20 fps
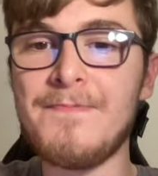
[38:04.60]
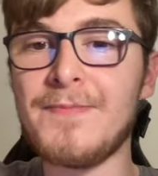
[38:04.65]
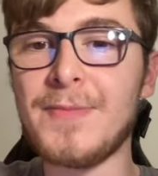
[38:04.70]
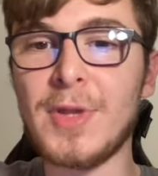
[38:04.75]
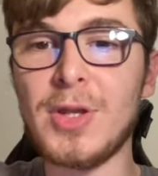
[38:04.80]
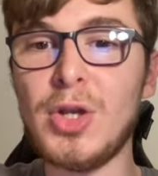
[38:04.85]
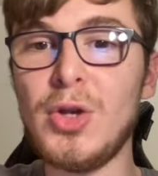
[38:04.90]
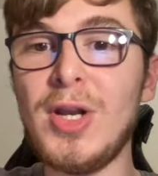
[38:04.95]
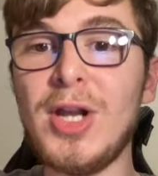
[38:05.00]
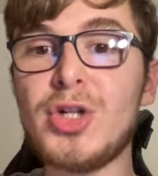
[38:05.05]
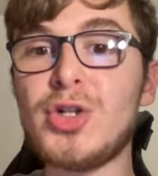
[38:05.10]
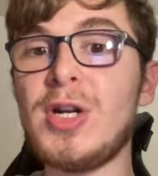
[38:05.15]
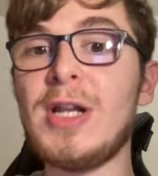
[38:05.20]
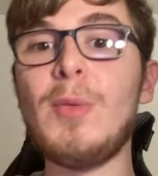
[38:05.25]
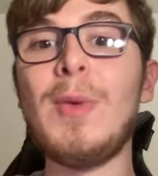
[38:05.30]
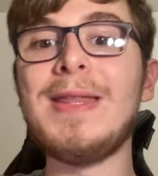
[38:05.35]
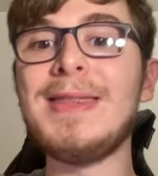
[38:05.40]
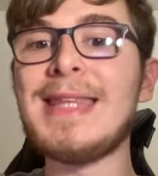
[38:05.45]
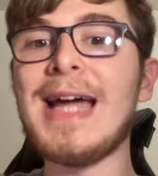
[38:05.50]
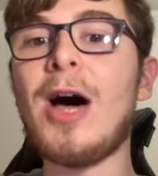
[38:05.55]
You literally
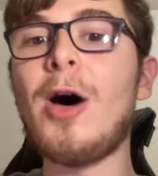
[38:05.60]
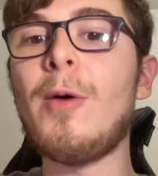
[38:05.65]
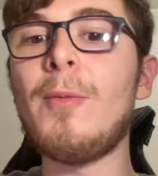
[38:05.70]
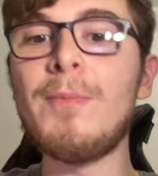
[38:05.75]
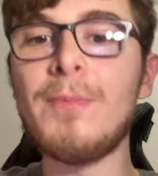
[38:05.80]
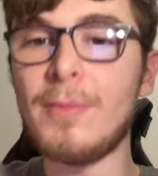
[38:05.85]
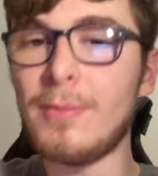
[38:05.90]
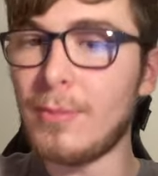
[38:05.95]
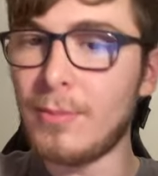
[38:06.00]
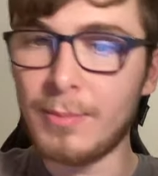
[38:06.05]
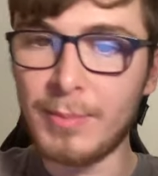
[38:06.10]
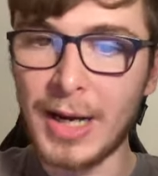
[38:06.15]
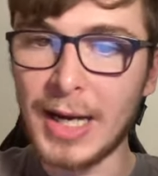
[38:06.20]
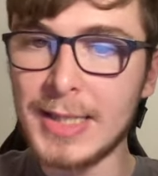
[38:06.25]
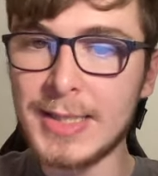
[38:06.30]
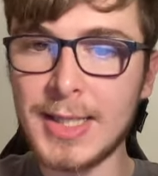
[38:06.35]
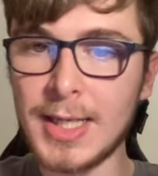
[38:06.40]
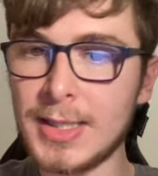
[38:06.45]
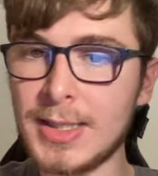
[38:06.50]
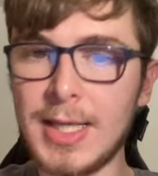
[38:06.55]
went down by
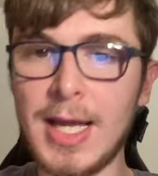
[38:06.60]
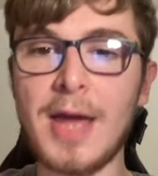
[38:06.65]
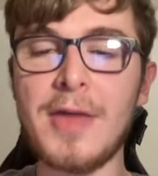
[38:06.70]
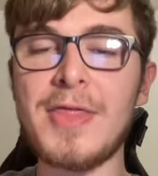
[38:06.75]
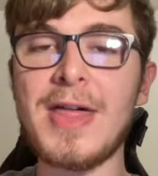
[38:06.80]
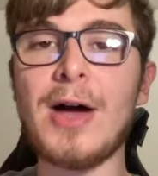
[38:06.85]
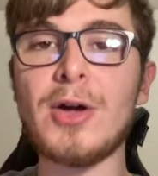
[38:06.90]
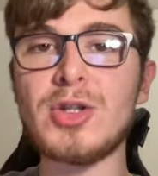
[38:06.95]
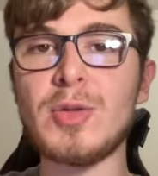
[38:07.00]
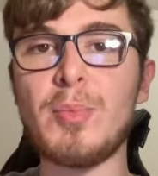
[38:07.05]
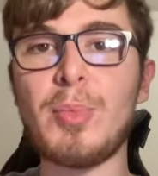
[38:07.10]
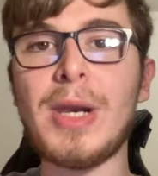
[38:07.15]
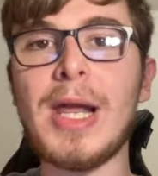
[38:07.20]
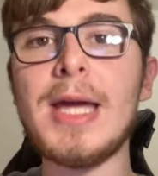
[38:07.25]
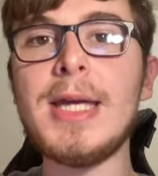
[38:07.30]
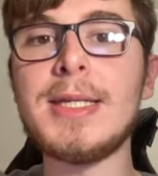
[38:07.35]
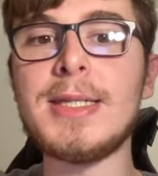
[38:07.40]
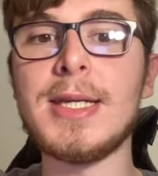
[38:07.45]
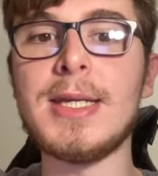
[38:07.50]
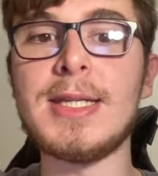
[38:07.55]
68,000
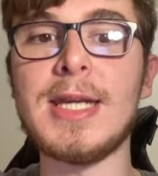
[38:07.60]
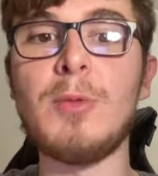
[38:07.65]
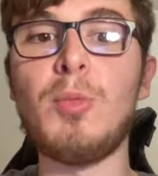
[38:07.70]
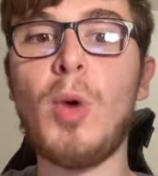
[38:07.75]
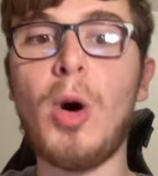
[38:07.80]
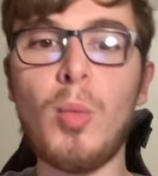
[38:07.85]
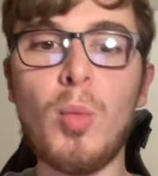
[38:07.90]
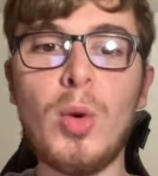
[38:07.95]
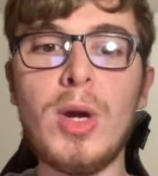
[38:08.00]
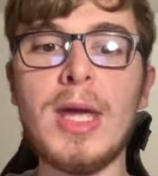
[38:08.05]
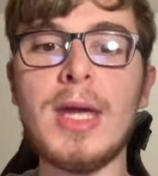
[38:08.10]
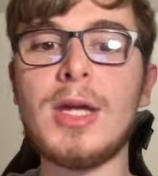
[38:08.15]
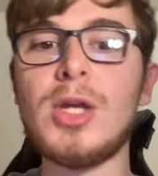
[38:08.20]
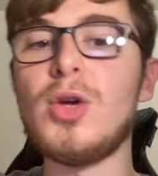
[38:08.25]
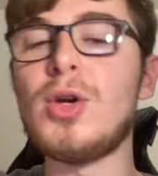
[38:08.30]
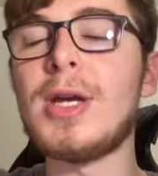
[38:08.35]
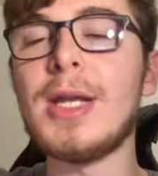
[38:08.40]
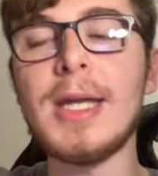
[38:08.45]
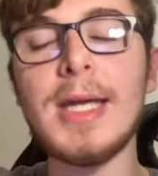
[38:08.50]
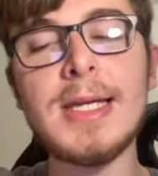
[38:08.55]
places in 1 week. You
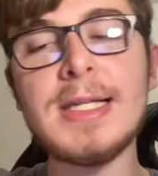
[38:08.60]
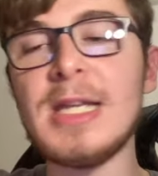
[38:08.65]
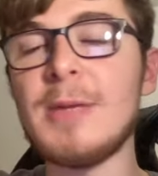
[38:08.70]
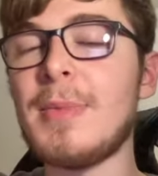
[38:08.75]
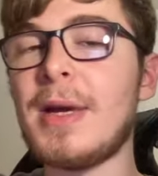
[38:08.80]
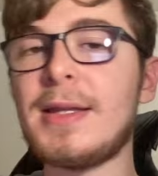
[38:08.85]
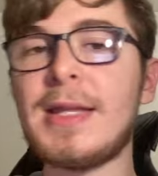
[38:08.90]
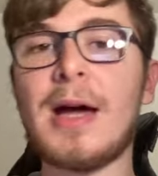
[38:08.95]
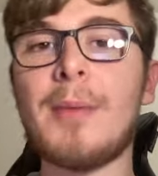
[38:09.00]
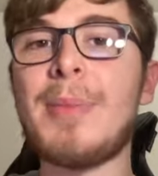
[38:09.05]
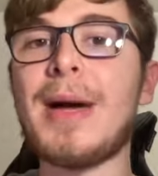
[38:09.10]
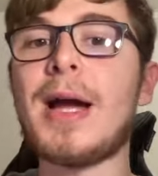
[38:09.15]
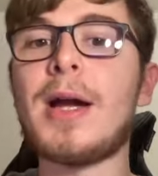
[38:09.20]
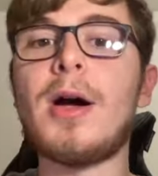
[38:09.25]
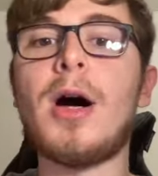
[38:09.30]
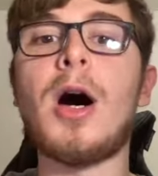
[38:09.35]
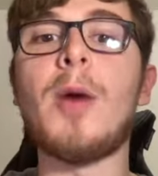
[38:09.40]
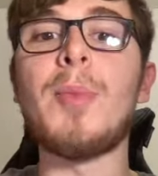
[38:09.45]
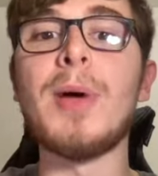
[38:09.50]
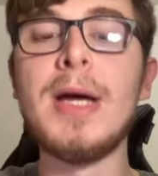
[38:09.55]
could easily make that back
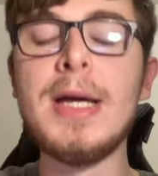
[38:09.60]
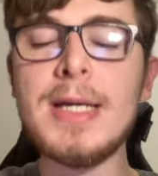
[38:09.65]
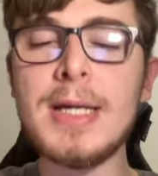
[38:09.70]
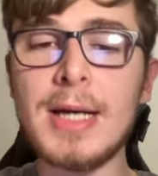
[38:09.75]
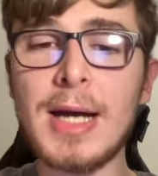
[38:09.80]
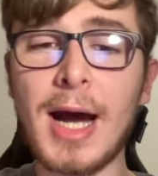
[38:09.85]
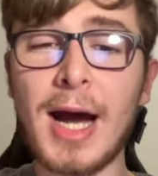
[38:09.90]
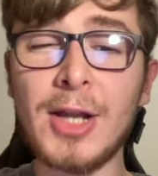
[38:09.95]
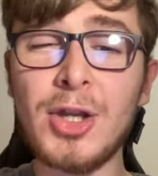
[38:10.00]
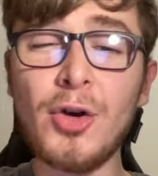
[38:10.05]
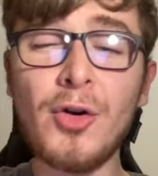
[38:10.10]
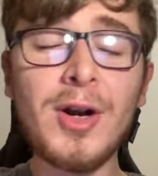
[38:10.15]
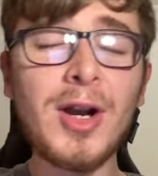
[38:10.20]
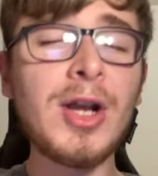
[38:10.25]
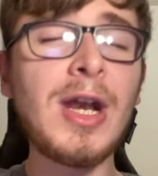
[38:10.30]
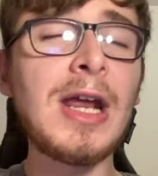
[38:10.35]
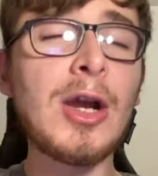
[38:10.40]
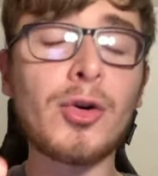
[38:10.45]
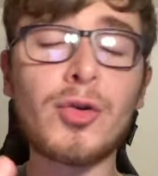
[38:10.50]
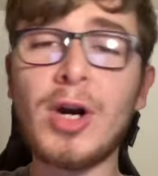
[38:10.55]
up. And you're in an
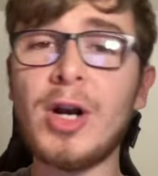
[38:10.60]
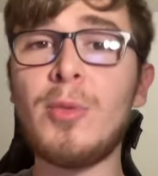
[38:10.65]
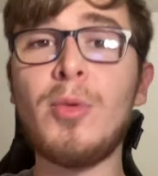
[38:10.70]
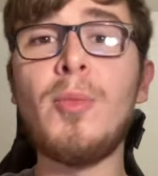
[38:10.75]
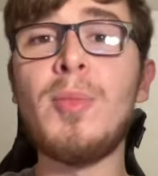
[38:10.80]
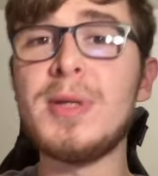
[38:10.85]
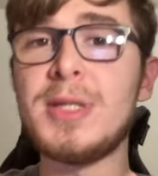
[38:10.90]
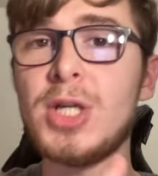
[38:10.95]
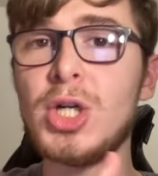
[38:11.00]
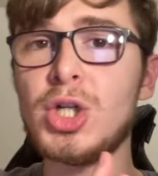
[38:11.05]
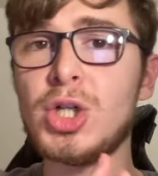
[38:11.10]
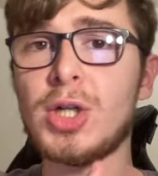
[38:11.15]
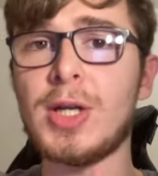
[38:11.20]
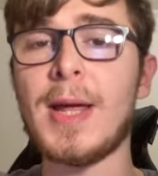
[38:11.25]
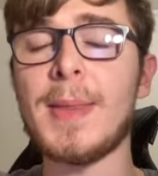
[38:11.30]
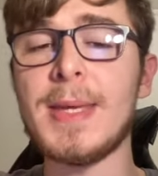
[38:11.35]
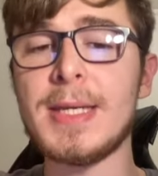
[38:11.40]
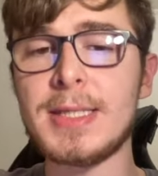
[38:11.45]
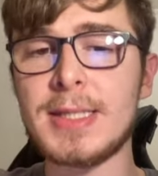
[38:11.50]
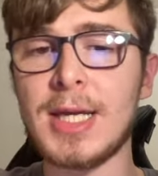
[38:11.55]
incredible position
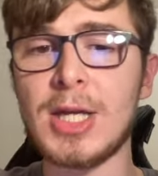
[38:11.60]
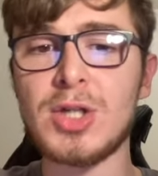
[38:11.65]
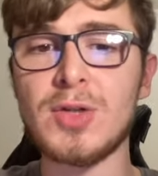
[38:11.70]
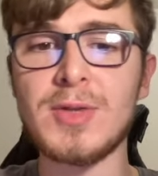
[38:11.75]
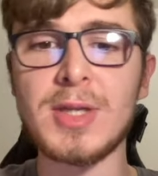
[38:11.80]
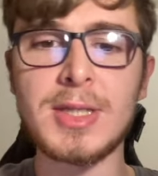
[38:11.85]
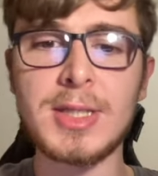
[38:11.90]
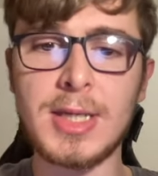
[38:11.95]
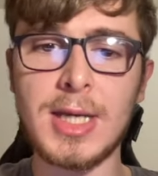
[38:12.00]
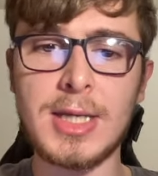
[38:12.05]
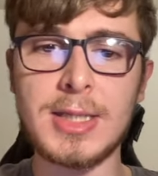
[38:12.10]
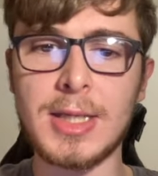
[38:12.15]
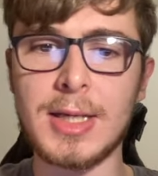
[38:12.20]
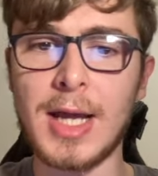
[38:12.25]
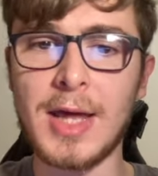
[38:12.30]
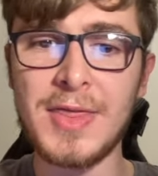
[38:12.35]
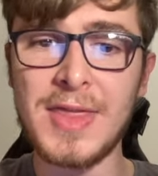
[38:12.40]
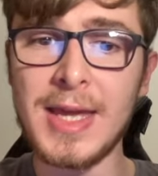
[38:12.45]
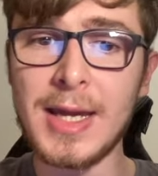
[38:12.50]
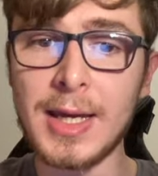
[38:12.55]
at this stage of the season. I
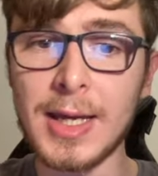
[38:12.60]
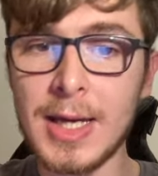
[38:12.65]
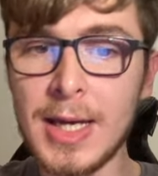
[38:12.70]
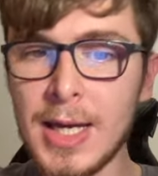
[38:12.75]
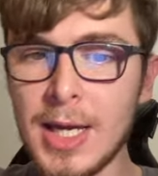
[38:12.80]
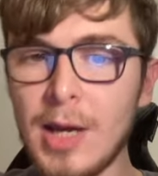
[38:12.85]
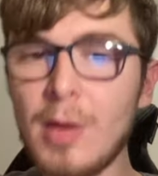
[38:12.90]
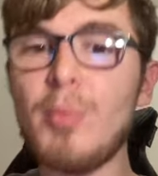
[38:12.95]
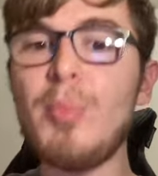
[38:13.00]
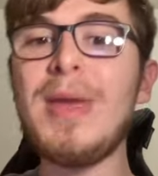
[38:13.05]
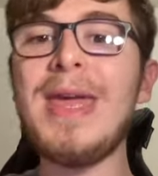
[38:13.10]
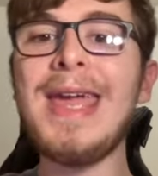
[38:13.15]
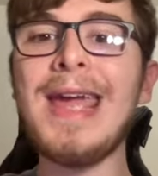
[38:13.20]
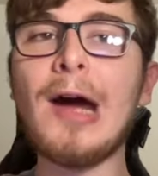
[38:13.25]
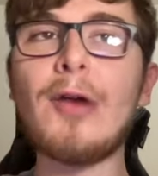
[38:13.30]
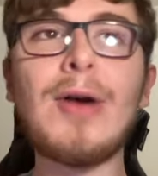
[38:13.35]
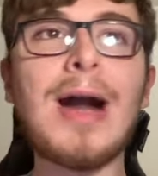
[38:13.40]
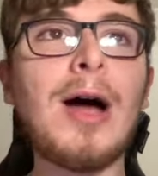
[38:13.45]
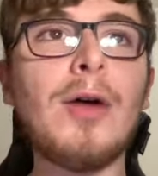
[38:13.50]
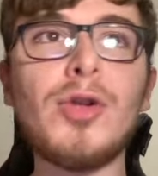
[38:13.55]
think being
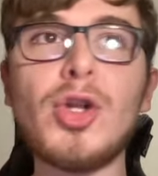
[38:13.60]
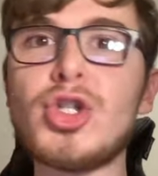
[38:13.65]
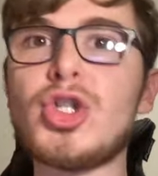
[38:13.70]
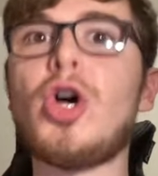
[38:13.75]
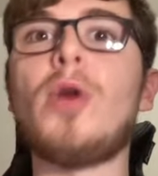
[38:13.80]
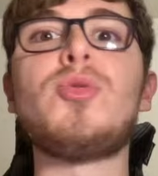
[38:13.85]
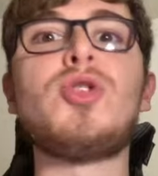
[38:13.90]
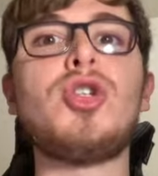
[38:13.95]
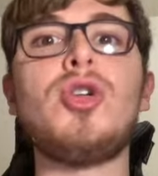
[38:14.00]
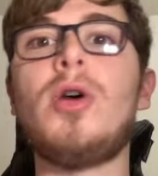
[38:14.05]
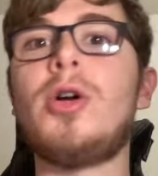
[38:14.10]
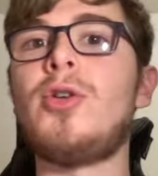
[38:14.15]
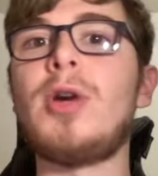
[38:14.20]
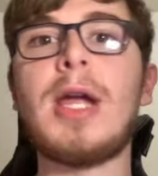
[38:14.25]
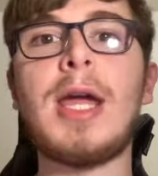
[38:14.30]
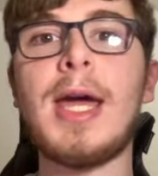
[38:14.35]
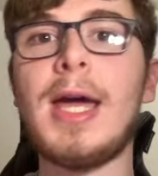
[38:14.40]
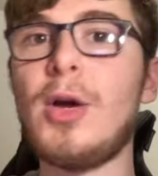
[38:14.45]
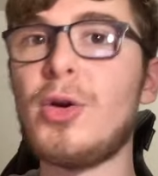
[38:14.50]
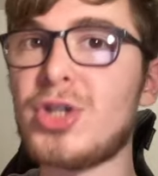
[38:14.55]
around the top
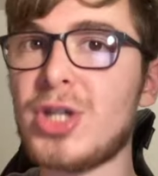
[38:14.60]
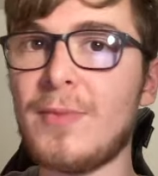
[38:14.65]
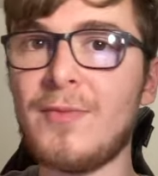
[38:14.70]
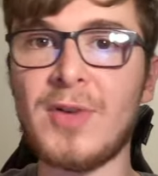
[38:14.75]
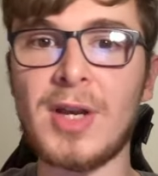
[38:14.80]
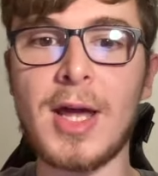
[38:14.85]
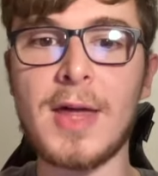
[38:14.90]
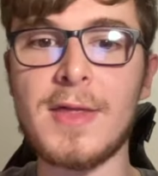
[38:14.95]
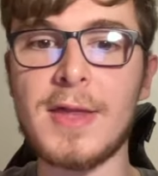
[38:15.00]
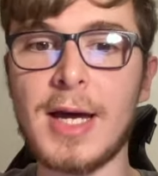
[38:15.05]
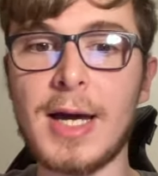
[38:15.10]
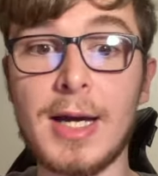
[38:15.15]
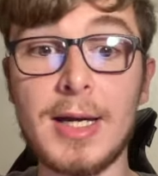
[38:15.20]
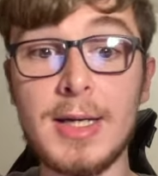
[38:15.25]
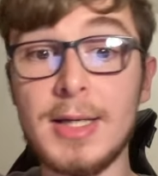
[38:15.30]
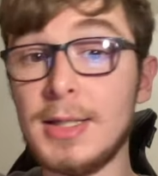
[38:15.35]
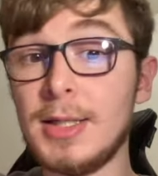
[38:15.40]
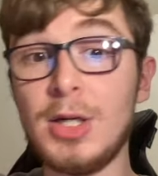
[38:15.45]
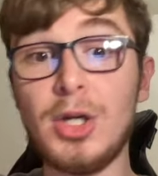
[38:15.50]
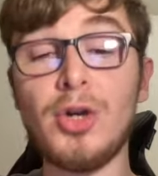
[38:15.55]
200k or something like that,
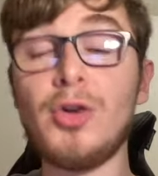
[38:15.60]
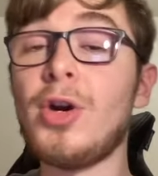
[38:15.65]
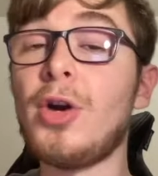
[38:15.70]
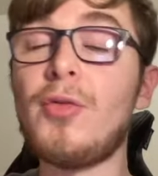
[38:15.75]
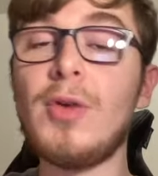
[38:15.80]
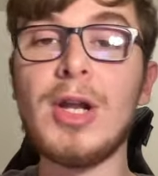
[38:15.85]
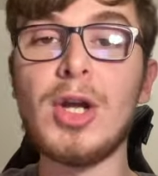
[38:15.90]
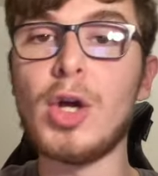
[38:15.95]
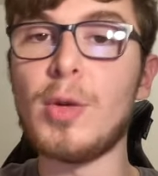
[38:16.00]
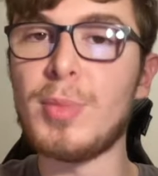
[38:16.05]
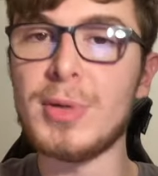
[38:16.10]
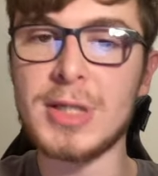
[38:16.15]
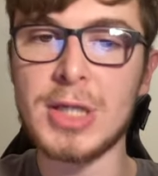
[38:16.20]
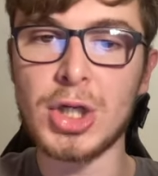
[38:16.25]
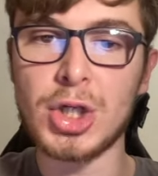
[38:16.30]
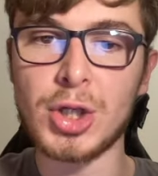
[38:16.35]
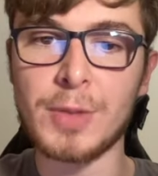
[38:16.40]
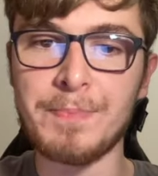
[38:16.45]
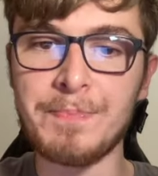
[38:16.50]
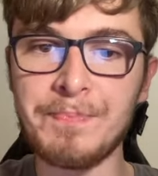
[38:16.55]
you're in a really good
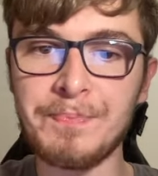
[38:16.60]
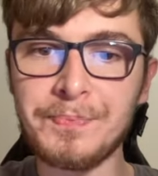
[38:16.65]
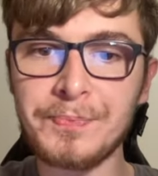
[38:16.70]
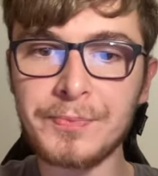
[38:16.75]
position.